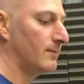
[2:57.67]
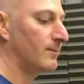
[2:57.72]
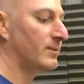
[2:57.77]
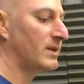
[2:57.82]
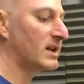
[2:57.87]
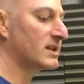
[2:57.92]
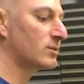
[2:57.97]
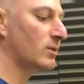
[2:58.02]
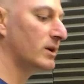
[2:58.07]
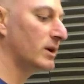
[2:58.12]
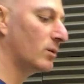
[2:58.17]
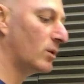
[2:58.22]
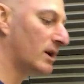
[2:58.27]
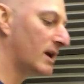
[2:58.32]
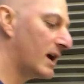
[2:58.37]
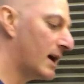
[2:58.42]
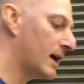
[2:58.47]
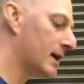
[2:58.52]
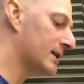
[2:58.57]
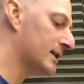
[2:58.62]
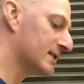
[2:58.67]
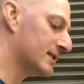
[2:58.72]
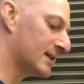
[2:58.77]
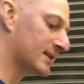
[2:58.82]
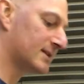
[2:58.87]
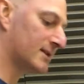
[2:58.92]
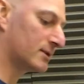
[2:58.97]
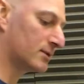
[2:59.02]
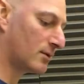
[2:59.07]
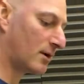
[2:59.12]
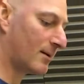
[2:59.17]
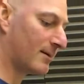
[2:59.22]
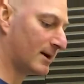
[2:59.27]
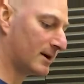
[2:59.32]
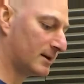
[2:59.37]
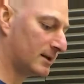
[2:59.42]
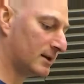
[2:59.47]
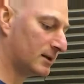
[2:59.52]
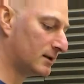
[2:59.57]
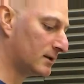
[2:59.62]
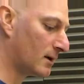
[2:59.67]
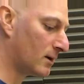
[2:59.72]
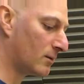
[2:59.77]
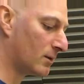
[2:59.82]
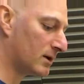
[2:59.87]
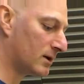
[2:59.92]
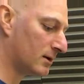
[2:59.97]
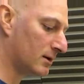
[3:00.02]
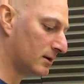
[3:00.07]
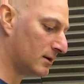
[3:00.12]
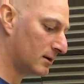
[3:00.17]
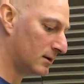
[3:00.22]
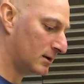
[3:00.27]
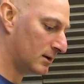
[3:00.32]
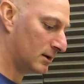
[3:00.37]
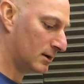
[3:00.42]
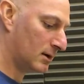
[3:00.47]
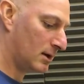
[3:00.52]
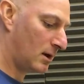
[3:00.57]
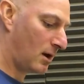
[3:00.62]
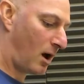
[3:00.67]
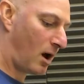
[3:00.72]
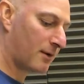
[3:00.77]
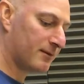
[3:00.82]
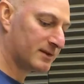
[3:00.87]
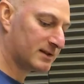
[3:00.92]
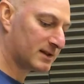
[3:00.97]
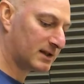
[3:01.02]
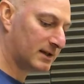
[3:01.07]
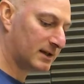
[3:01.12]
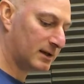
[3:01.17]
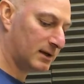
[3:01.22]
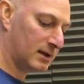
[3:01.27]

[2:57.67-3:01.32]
That's what you want to harness as a drummer. You don't want to, obviously,